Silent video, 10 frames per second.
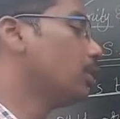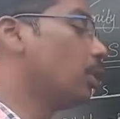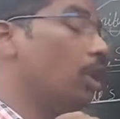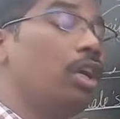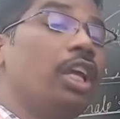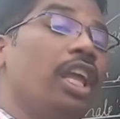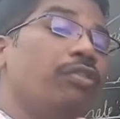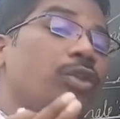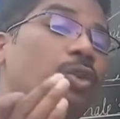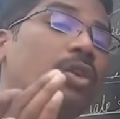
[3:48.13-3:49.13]
So
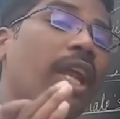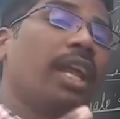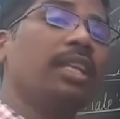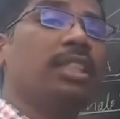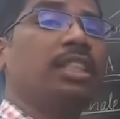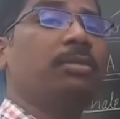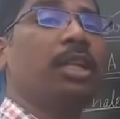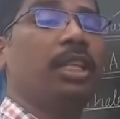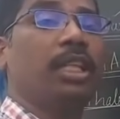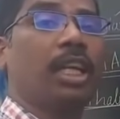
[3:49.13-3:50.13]
if 2 triangles are
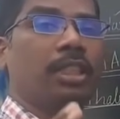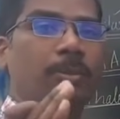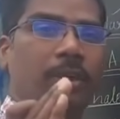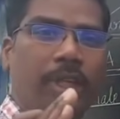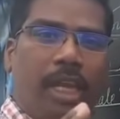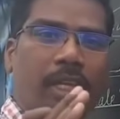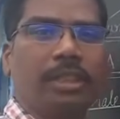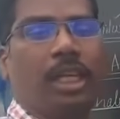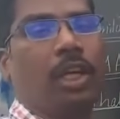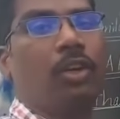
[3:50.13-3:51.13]
similar, then the corresponding
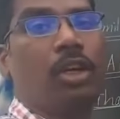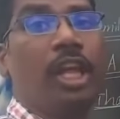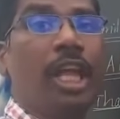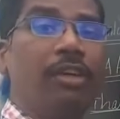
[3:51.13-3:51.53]
angles are equal.